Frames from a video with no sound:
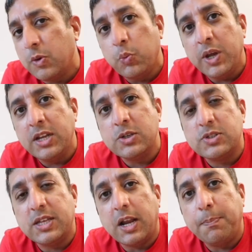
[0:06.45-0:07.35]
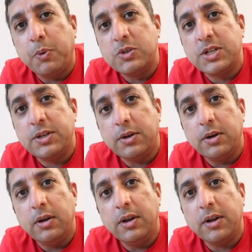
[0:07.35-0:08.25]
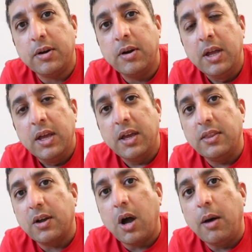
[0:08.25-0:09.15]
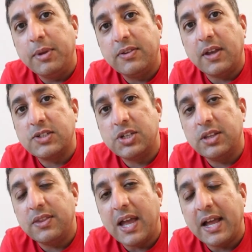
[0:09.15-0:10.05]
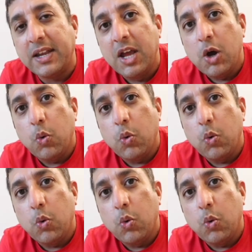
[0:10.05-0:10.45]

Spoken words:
videos that I posted earlier in the comment section that